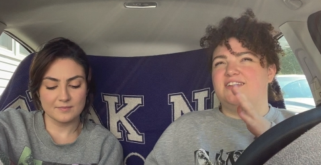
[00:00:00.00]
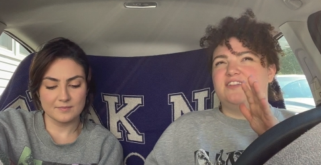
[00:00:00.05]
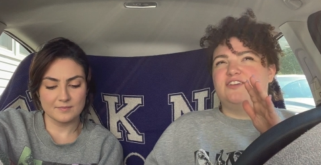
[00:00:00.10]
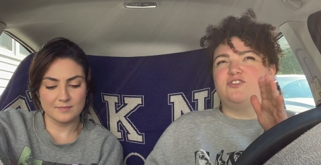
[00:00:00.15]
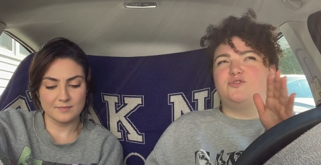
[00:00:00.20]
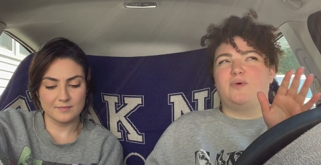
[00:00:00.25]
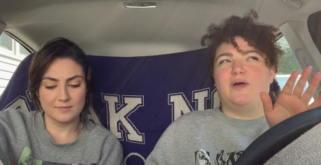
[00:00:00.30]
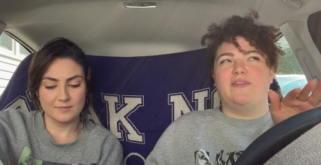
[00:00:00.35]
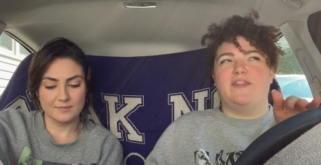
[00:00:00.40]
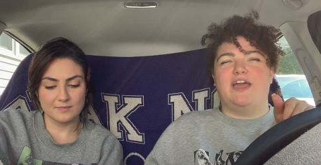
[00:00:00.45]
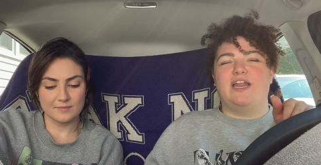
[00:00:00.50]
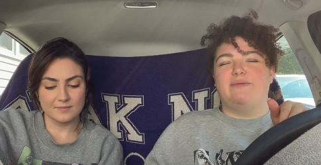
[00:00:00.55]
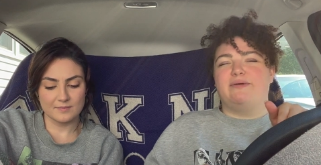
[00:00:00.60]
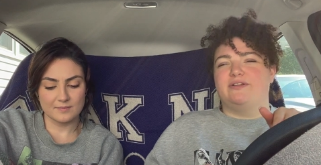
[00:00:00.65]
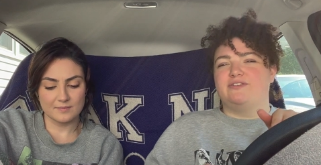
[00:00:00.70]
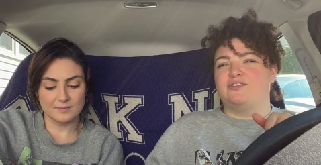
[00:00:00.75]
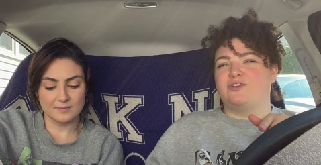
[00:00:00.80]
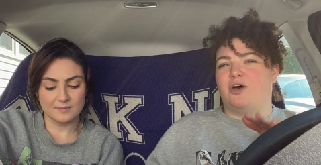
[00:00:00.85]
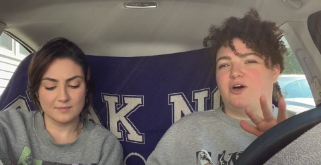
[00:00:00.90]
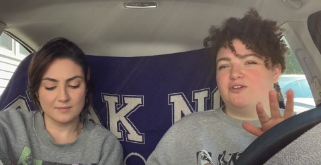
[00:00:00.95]
Speaker 1: there's one line
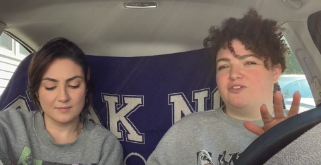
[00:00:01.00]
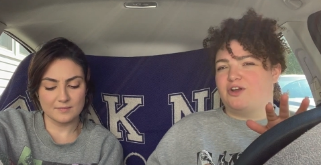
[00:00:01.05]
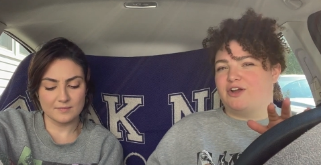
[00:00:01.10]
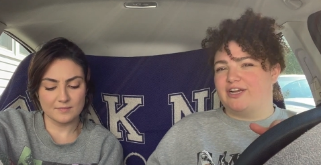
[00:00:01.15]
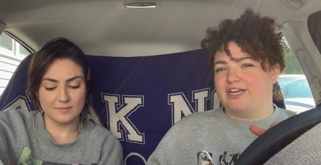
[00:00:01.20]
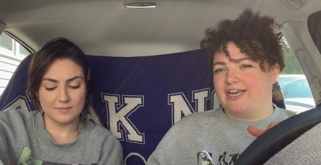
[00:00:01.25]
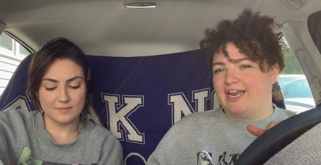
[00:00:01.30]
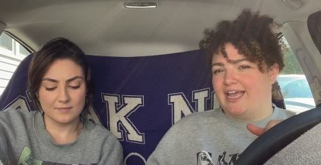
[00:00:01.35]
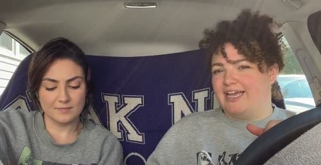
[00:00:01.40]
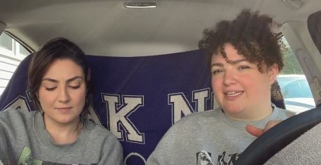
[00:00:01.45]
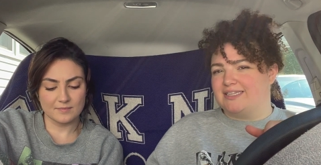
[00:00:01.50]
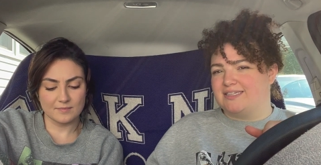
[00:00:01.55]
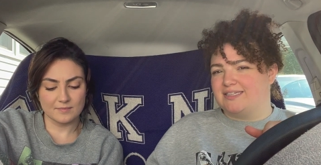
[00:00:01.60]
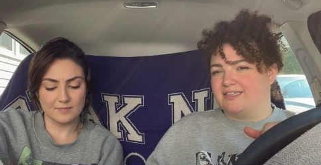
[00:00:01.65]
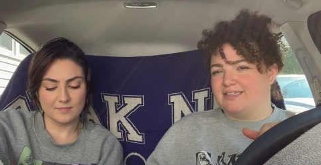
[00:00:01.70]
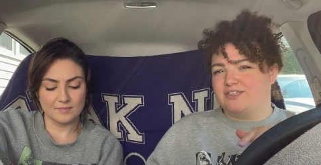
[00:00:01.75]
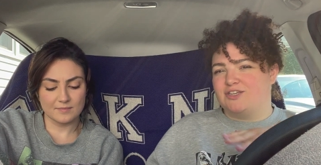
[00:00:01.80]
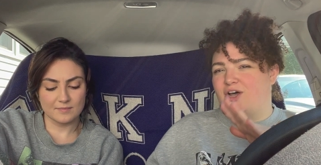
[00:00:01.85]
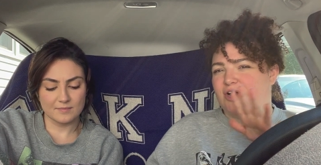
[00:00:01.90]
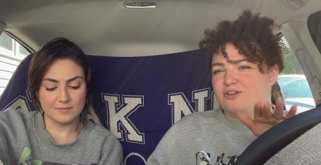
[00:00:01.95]
about tall, dark, and hands
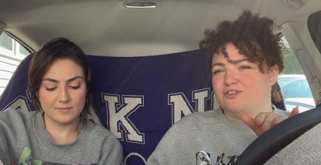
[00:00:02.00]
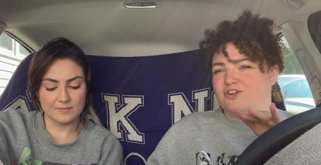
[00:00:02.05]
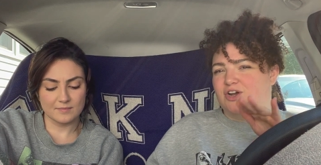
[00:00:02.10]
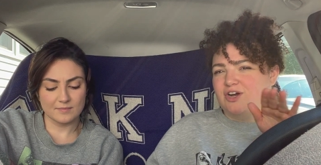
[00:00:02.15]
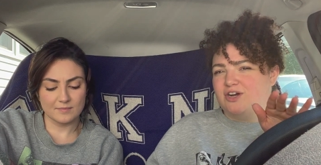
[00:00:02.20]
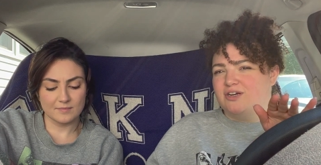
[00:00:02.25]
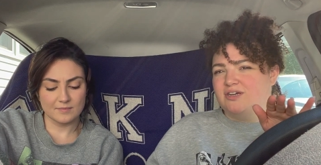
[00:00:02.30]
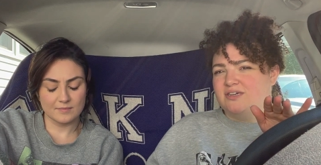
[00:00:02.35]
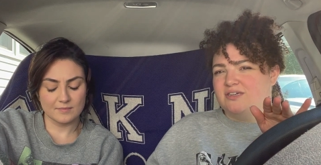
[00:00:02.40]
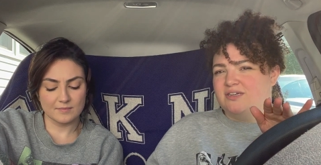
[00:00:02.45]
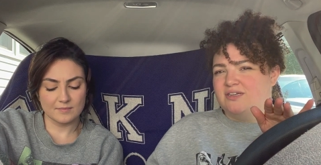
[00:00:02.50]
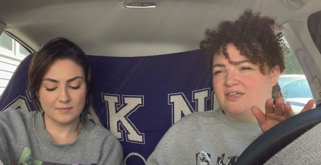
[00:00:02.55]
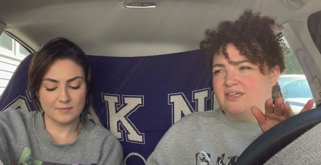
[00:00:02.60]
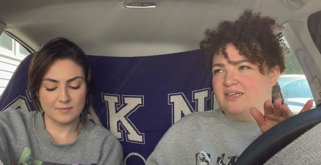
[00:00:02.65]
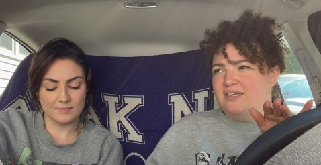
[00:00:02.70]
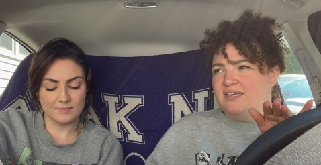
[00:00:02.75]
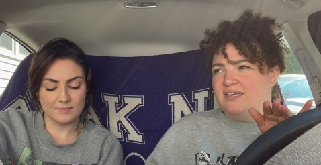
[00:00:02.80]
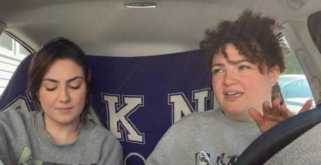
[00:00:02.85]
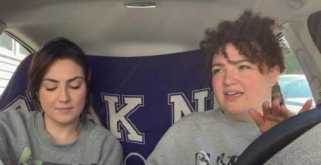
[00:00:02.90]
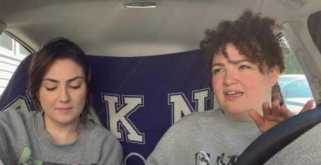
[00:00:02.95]
tall, dark,
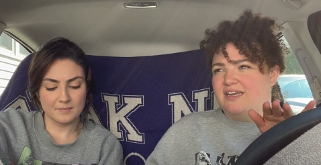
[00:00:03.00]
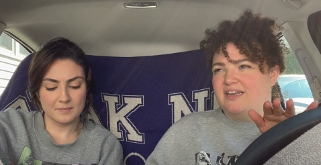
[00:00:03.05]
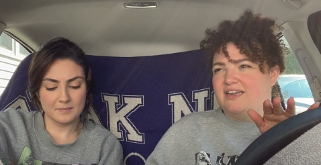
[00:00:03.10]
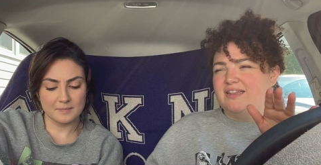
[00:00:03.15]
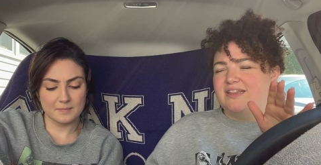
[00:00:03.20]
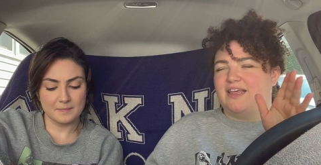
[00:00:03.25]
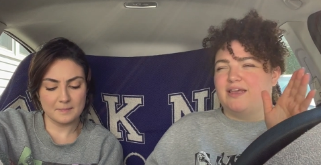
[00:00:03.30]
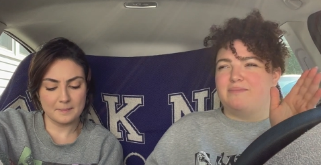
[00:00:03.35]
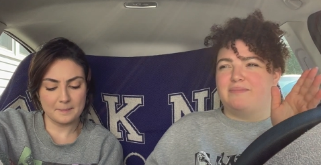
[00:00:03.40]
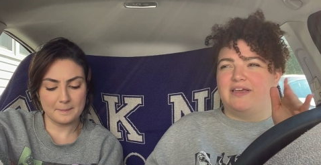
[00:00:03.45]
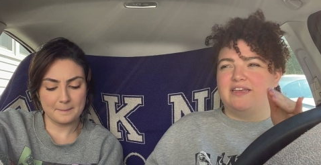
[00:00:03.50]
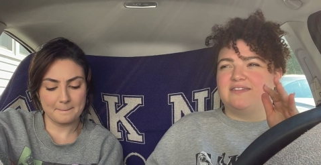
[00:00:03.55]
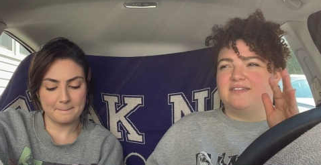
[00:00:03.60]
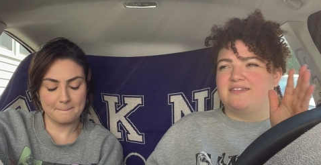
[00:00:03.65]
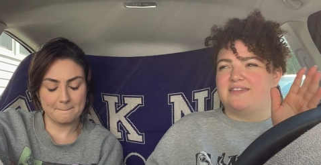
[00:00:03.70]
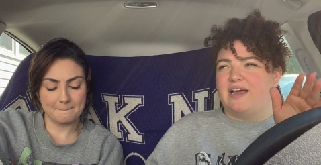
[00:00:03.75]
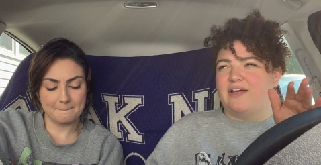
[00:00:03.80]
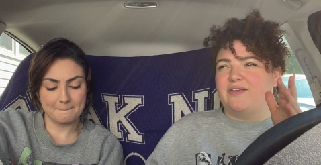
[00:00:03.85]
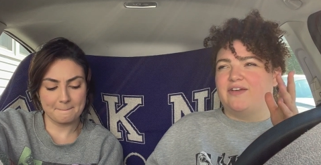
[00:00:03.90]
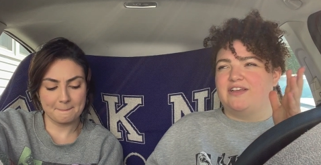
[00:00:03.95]
and it like makes
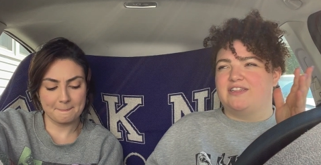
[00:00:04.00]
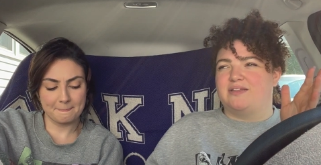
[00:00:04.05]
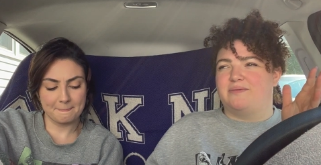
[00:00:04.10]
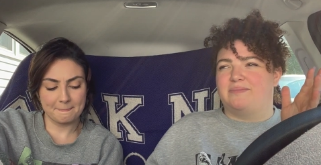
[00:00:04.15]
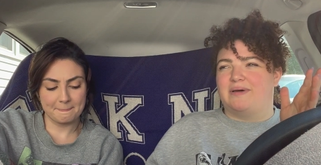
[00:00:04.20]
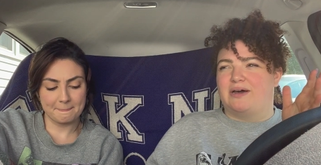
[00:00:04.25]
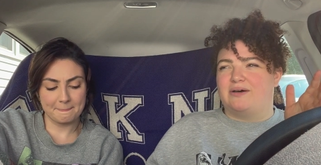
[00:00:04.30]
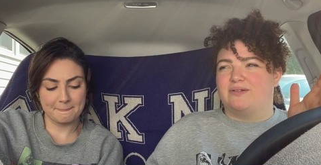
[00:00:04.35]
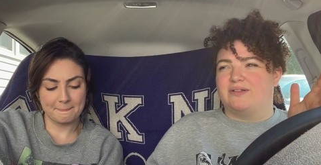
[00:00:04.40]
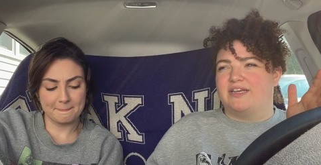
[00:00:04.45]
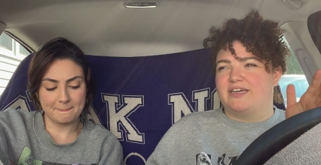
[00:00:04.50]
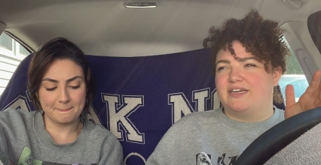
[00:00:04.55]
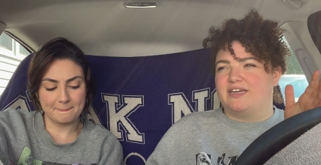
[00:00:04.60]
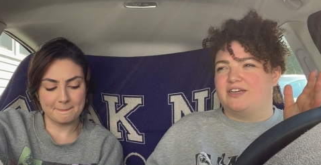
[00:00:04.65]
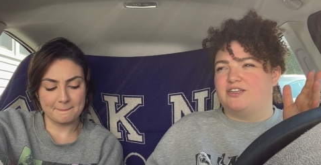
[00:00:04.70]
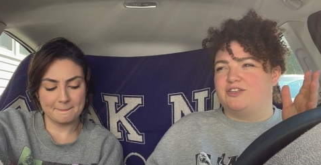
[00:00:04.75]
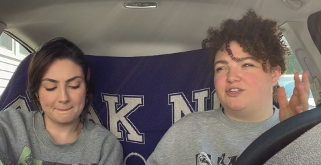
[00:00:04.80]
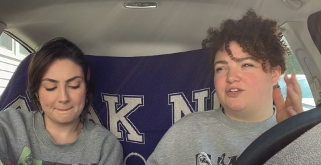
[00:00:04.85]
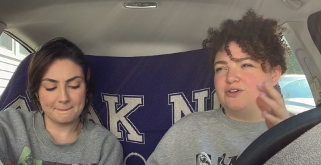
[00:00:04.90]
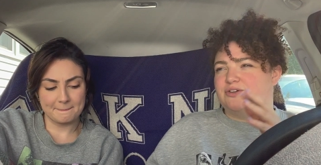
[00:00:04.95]
it sound like it's about like
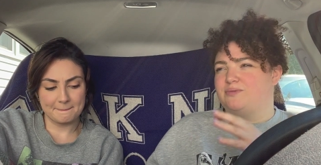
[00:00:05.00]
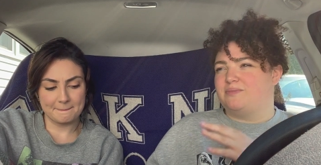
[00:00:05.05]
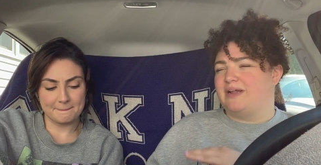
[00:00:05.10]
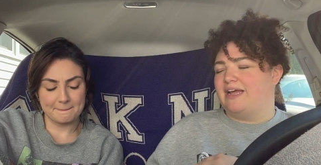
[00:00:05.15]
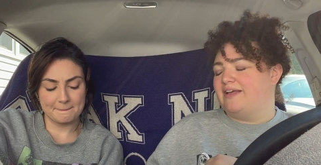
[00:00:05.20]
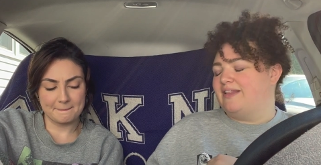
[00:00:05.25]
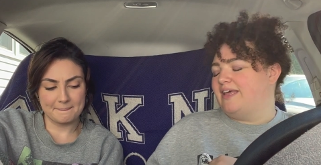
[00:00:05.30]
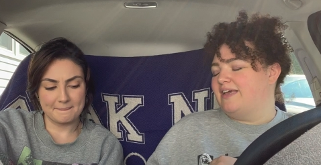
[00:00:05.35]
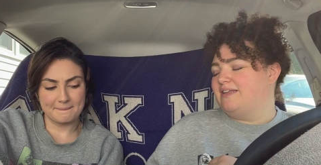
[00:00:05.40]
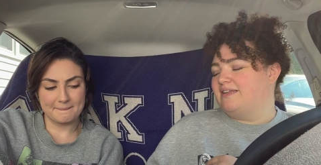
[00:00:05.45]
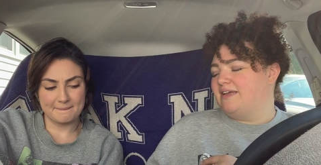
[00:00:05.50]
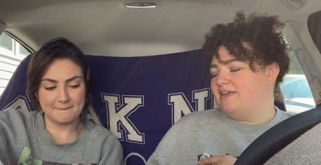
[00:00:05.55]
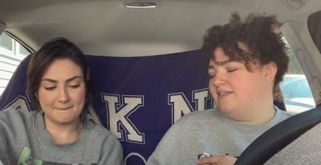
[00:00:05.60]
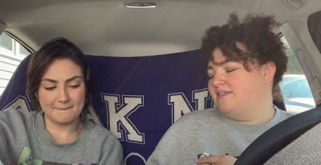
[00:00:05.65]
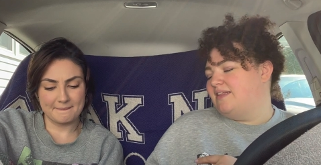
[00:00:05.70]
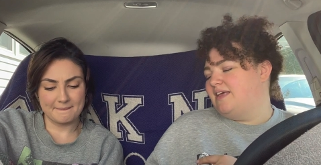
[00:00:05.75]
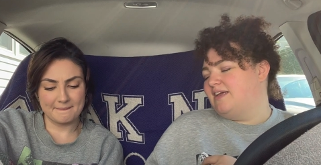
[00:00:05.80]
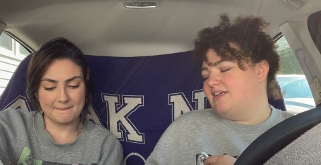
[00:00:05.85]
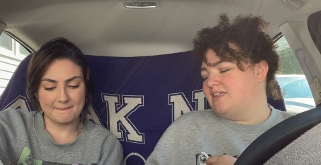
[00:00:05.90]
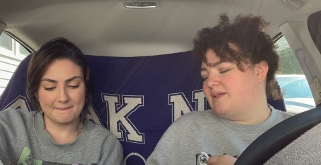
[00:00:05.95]
a dude, but I like I
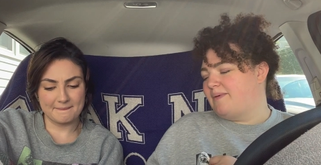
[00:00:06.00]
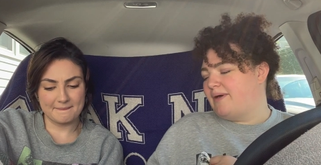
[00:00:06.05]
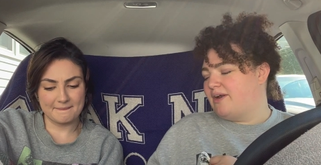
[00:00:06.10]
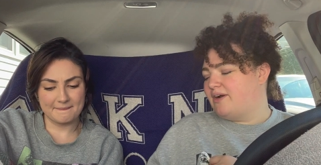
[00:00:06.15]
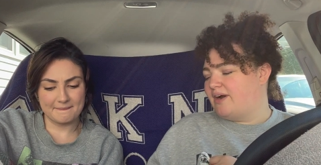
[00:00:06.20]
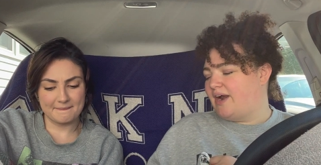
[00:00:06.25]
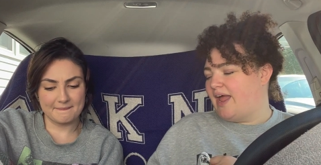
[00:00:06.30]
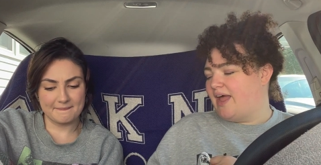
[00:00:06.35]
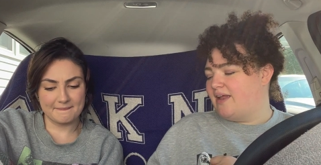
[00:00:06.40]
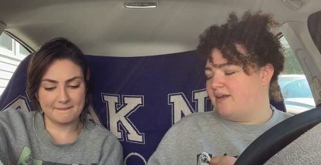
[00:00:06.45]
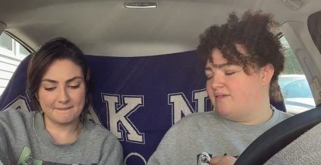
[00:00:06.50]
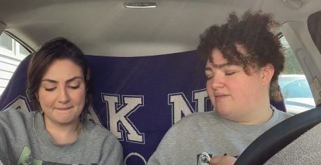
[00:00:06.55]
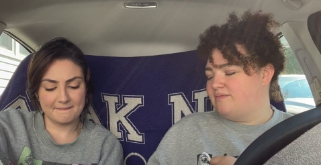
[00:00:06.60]
think it's about her dad,